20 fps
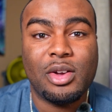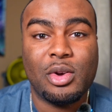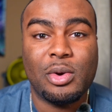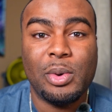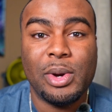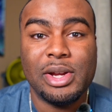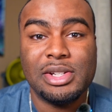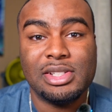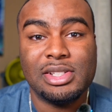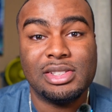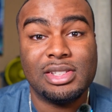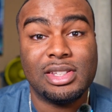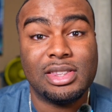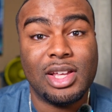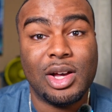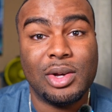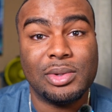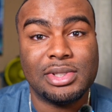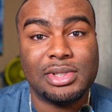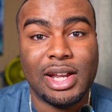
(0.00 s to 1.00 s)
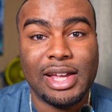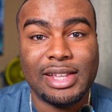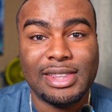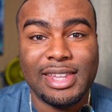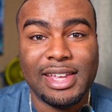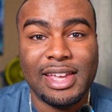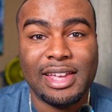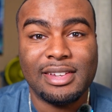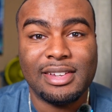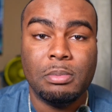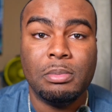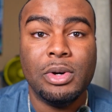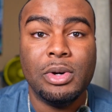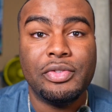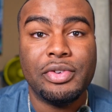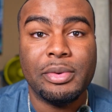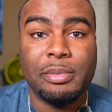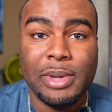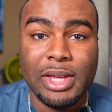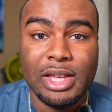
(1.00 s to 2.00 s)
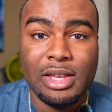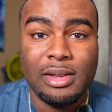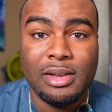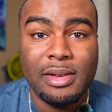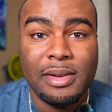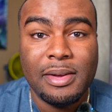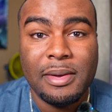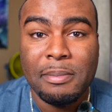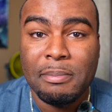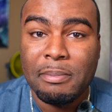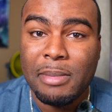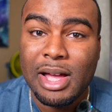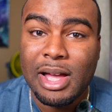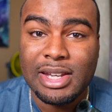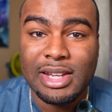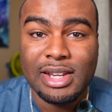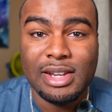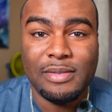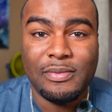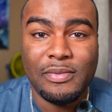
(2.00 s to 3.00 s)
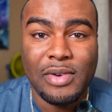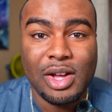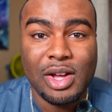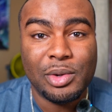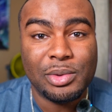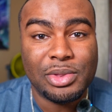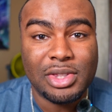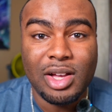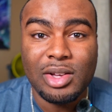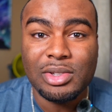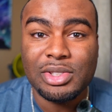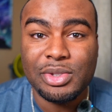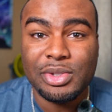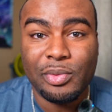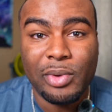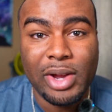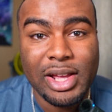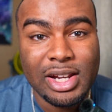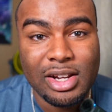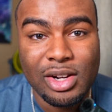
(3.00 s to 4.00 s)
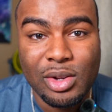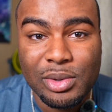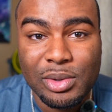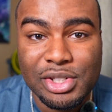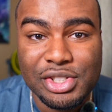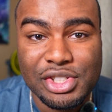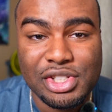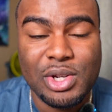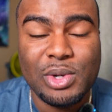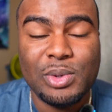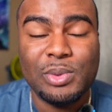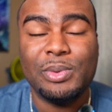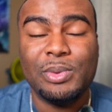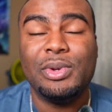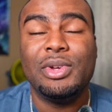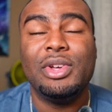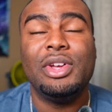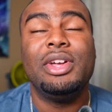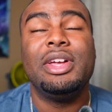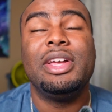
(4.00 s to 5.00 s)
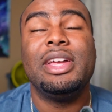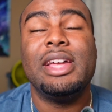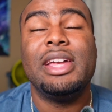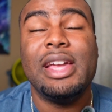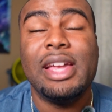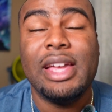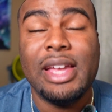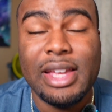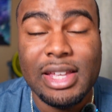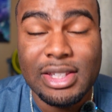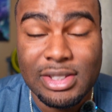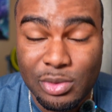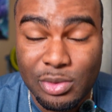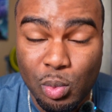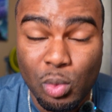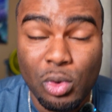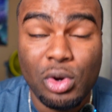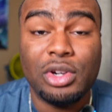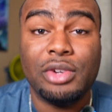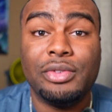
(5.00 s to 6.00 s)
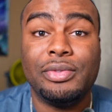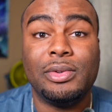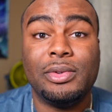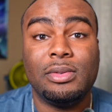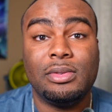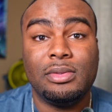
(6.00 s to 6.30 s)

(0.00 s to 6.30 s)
questions and thoughts like that. But for me, my final thoughts and rating on this show is wonderful.